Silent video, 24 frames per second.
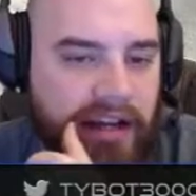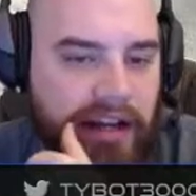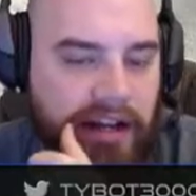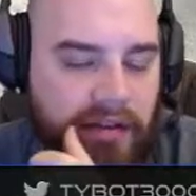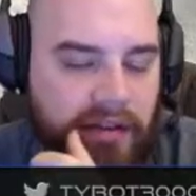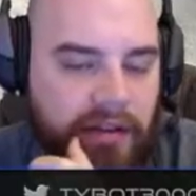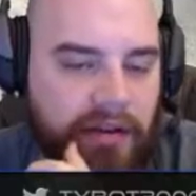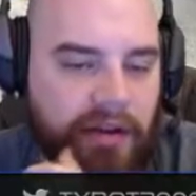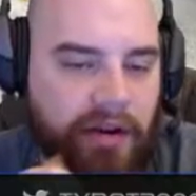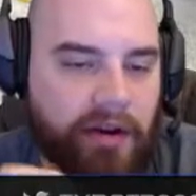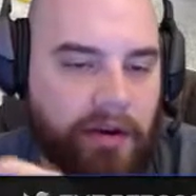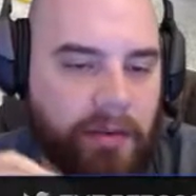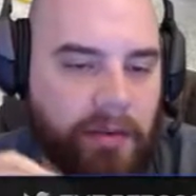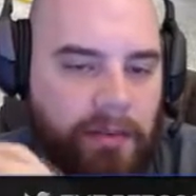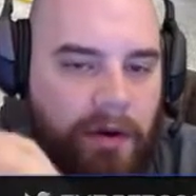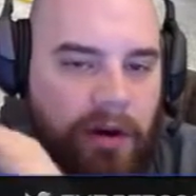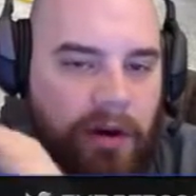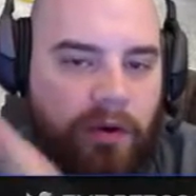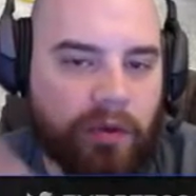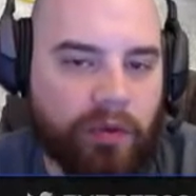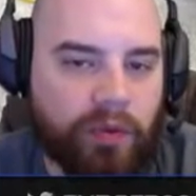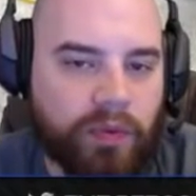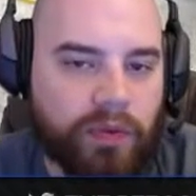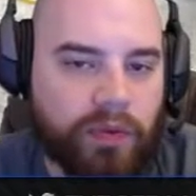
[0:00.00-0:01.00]

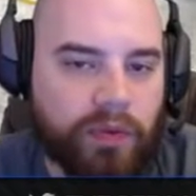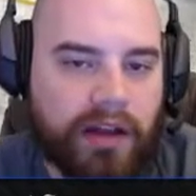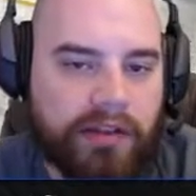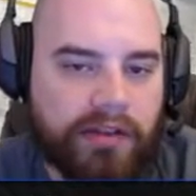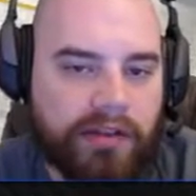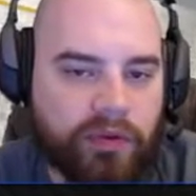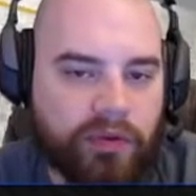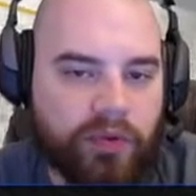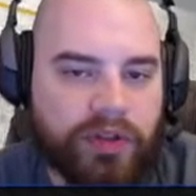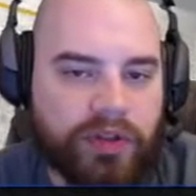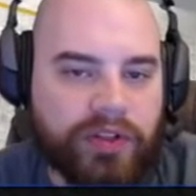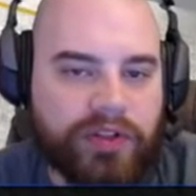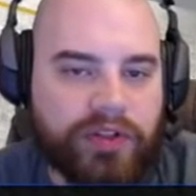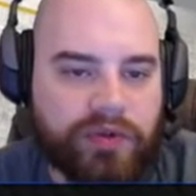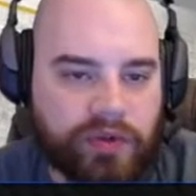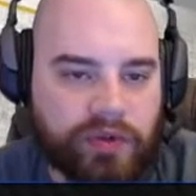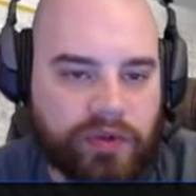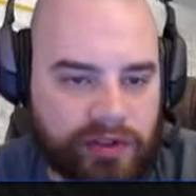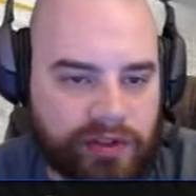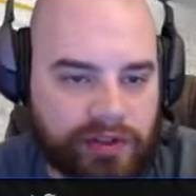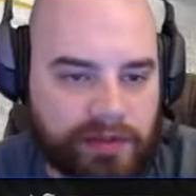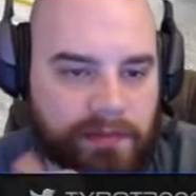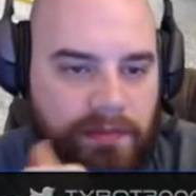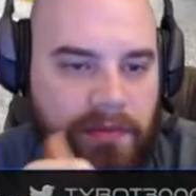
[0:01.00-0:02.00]
our other
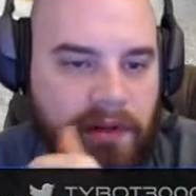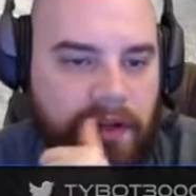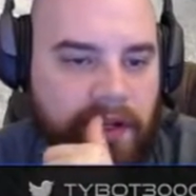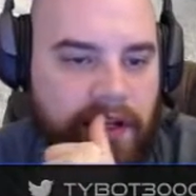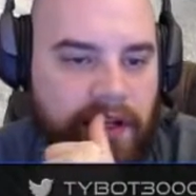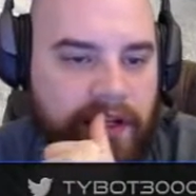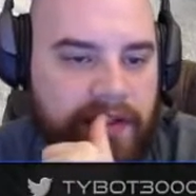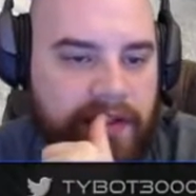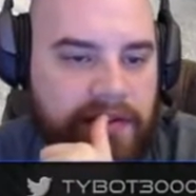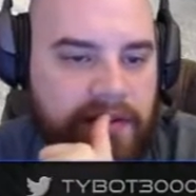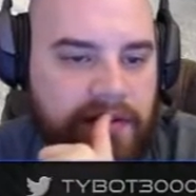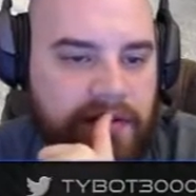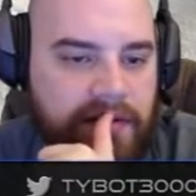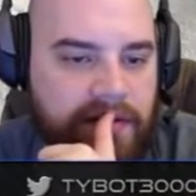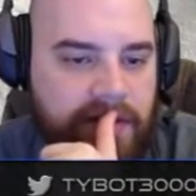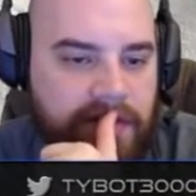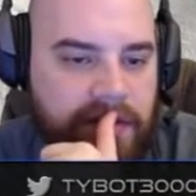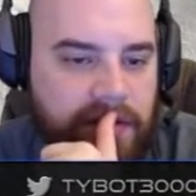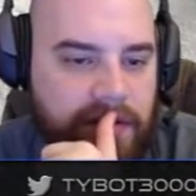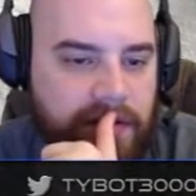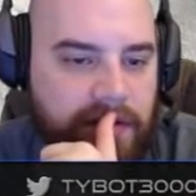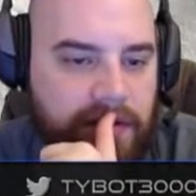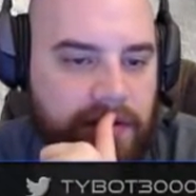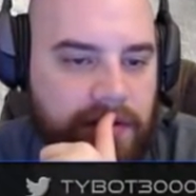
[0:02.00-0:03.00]
resource mods.
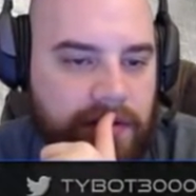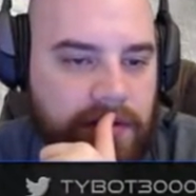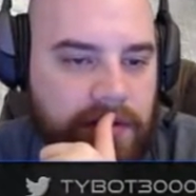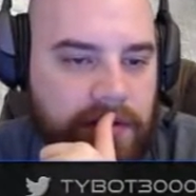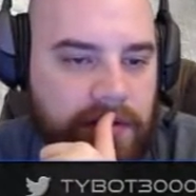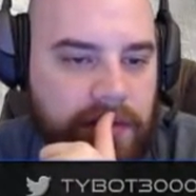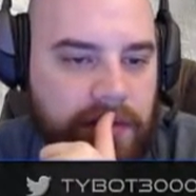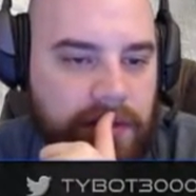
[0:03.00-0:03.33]
So